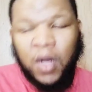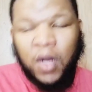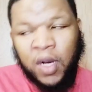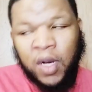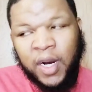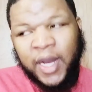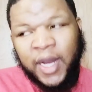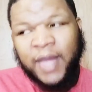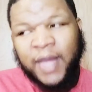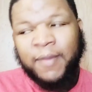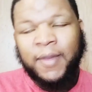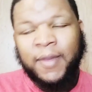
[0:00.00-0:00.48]

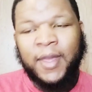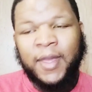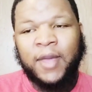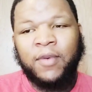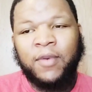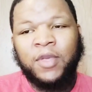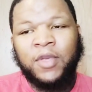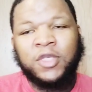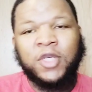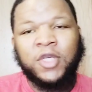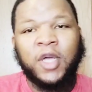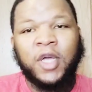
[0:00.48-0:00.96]
All right,
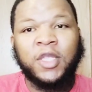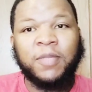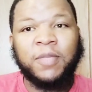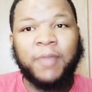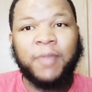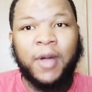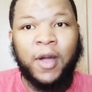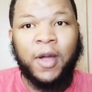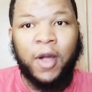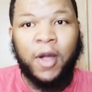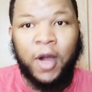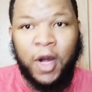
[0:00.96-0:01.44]
man. We talked
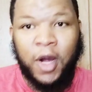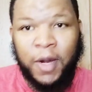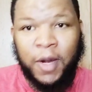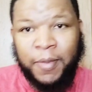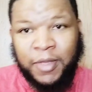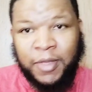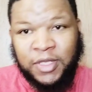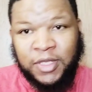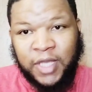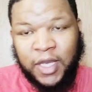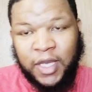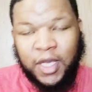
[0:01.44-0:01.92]
about
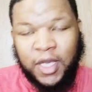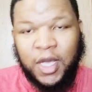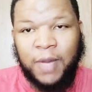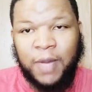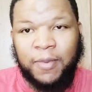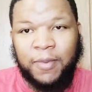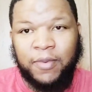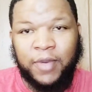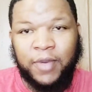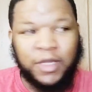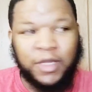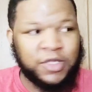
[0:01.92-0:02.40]
Arby's like a
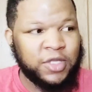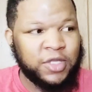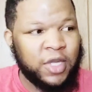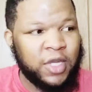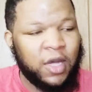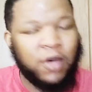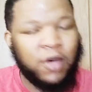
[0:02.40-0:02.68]
couple weeks